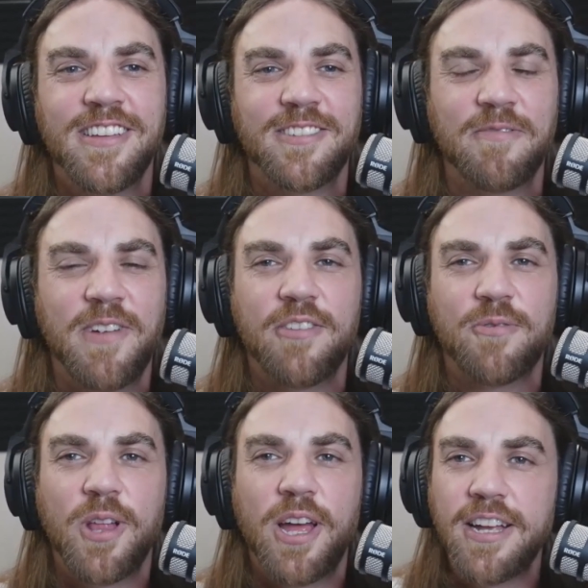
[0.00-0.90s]
Some guys
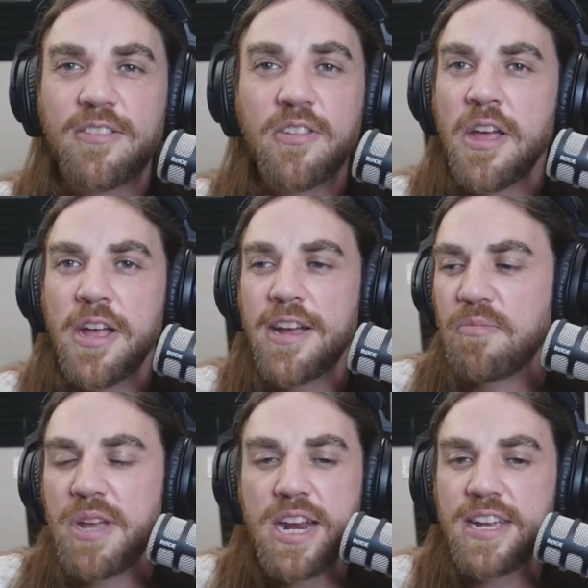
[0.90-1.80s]
were like, "It's his
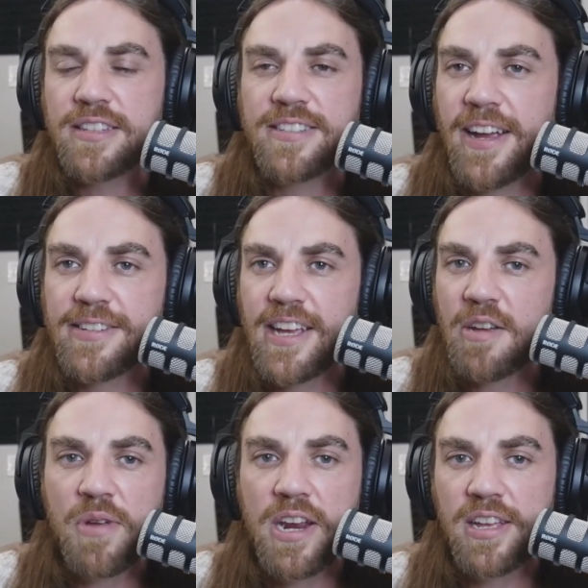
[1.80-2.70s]
media, it's Tech
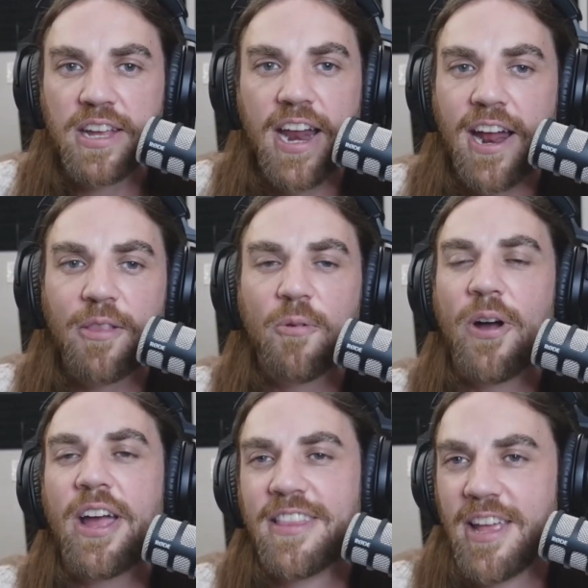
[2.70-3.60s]
State media, get out of the
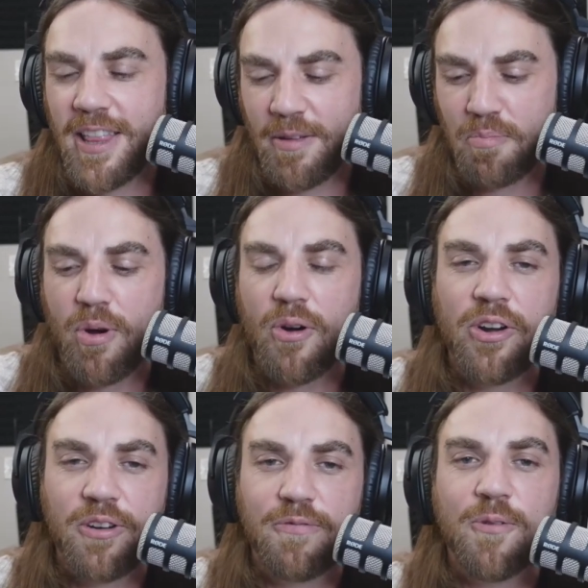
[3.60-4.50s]
way." And they
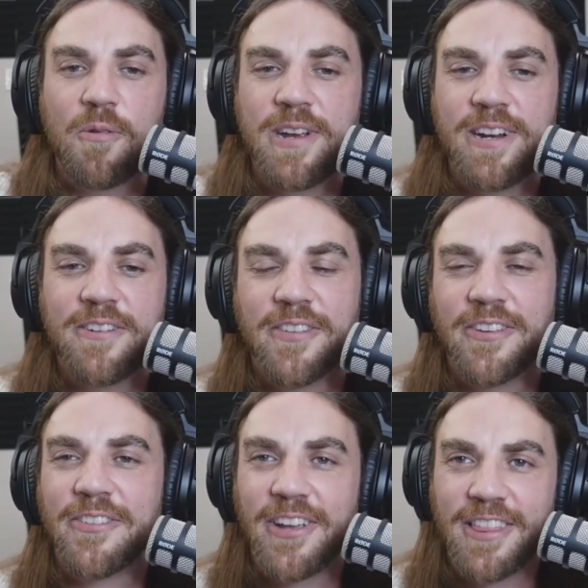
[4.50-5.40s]
parted for me. And I
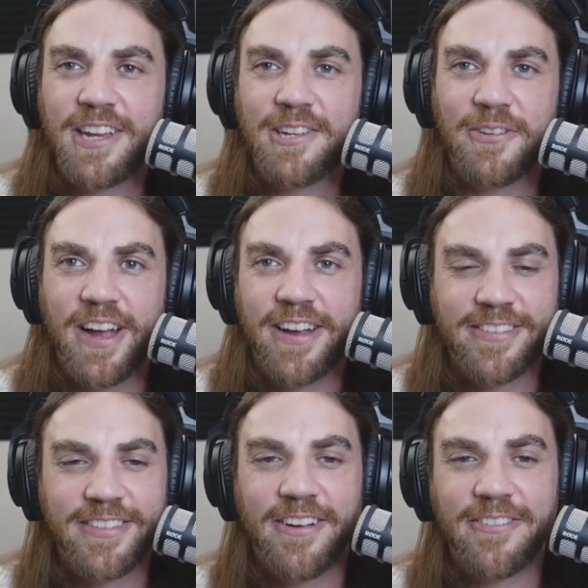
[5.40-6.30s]
was like, "Thank you
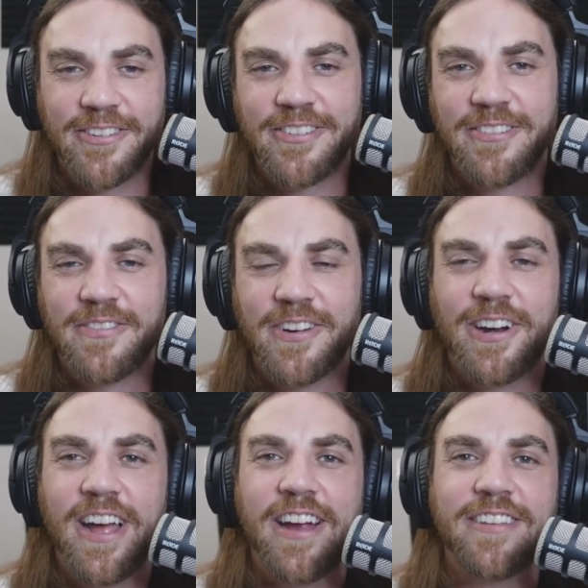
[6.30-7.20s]
guys. That was
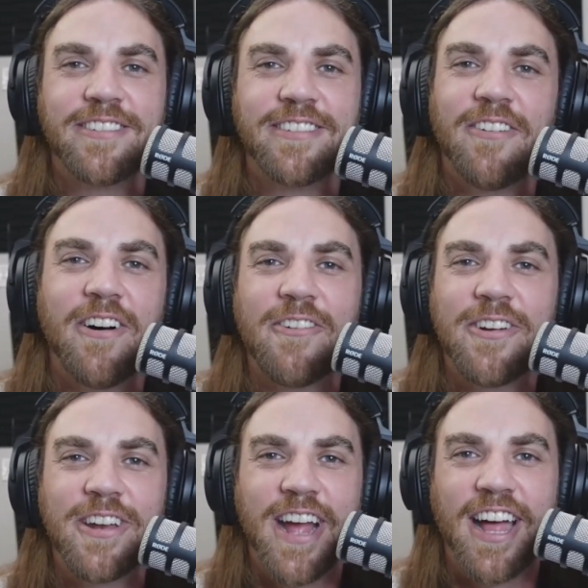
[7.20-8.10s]
very nice." I
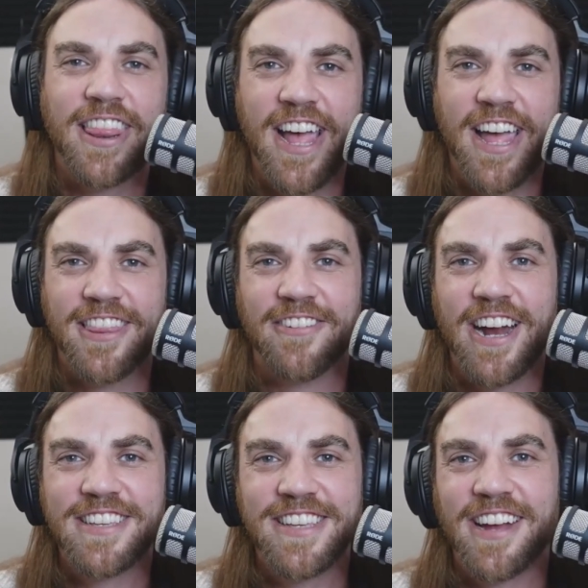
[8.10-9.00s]
wouldn't have gotten that in the
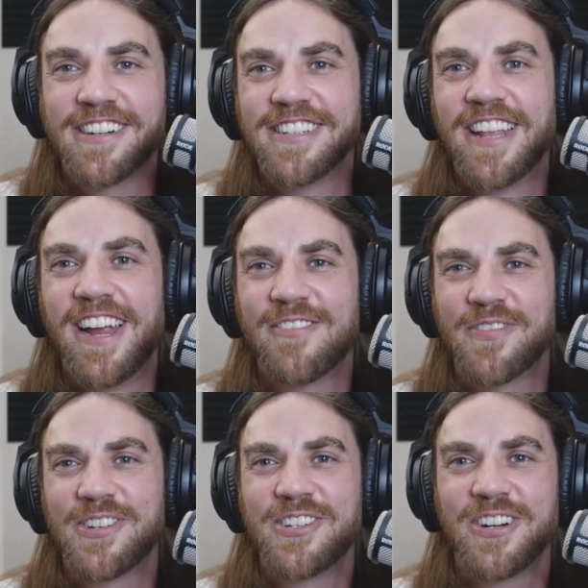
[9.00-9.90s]
rice section, that's
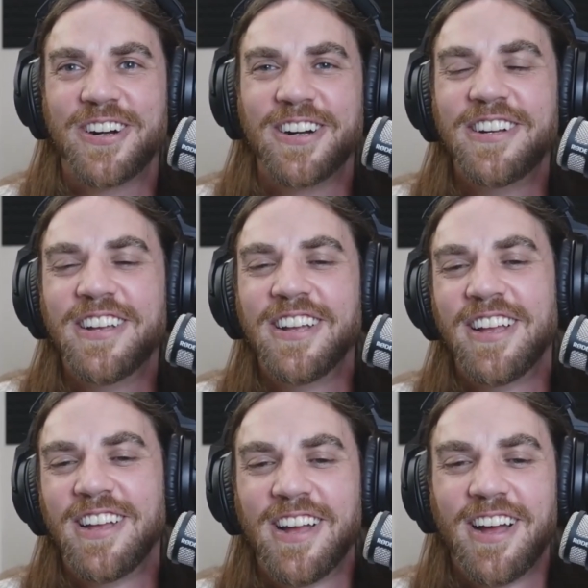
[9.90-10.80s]
for sure.
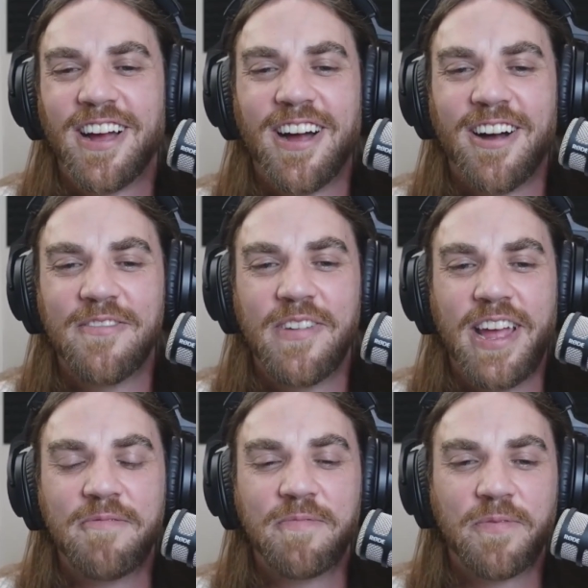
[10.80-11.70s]
Oh
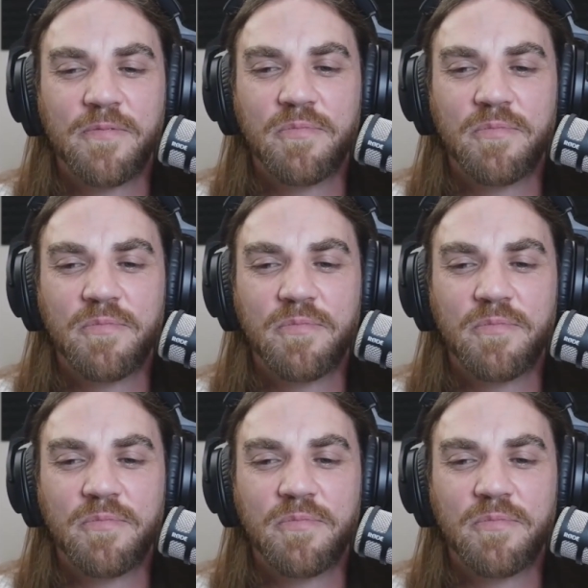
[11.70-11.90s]
man.